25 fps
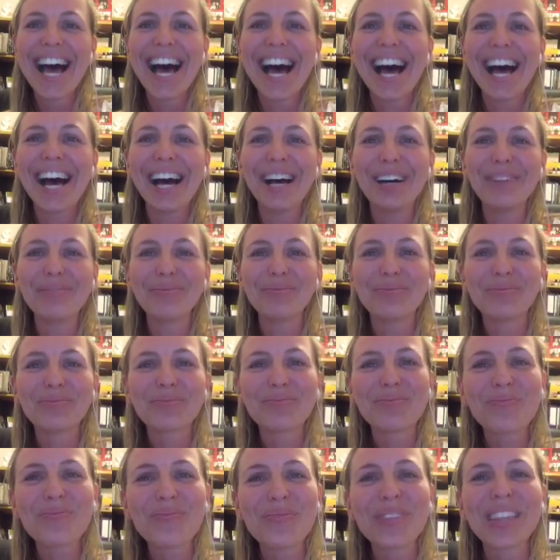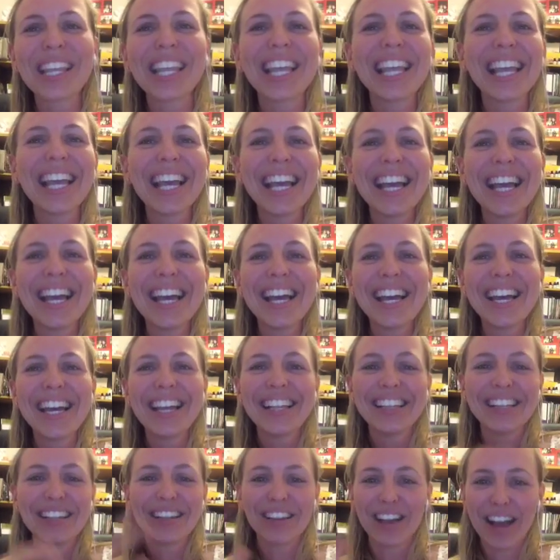
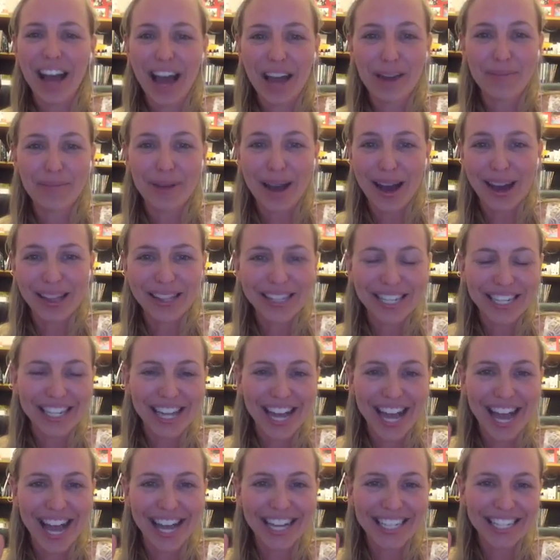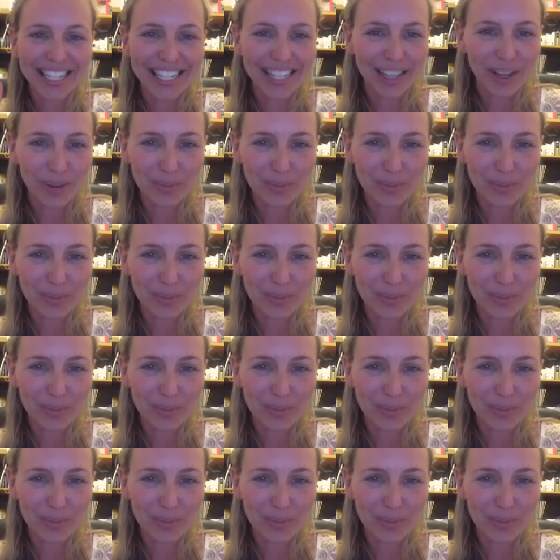I had a bath today, actually.